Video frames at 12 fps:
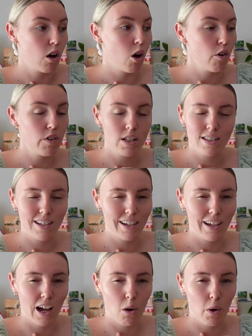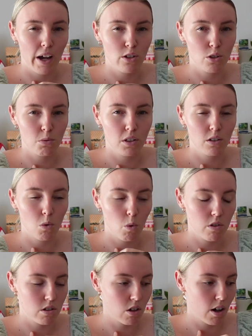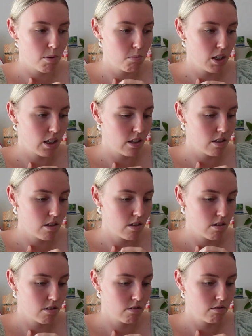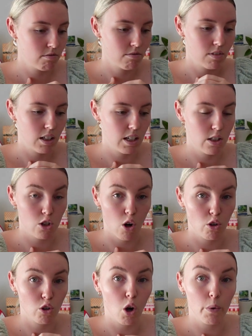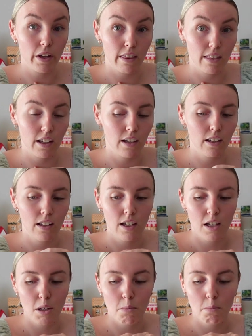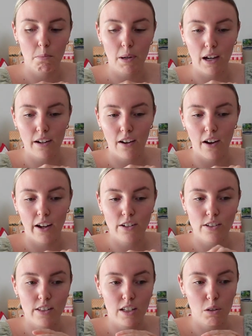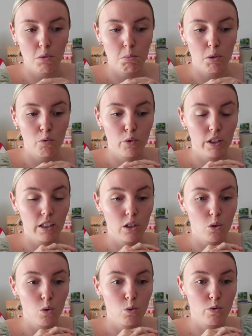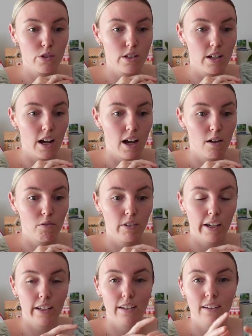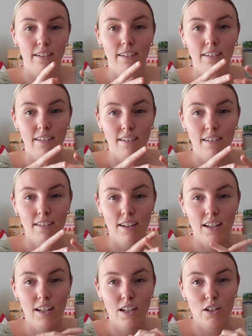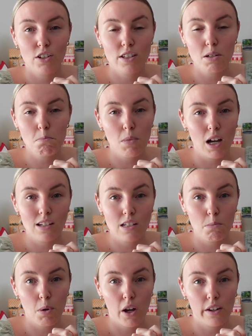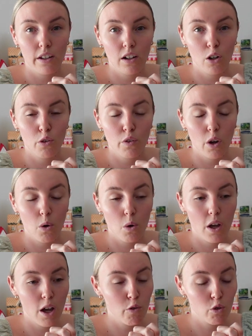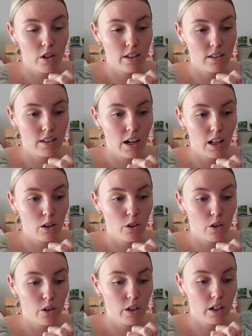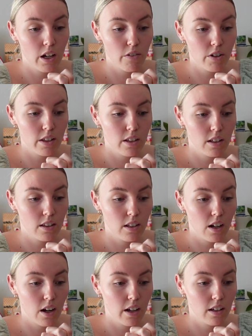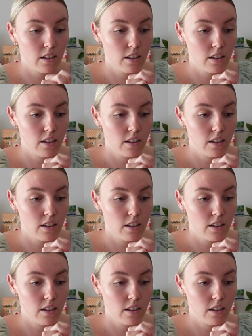Obviously I'll add to it all the time because it's an ongoing thing, but I just think it would be really cool just to have like just a master binder of everything that I learn and everything that I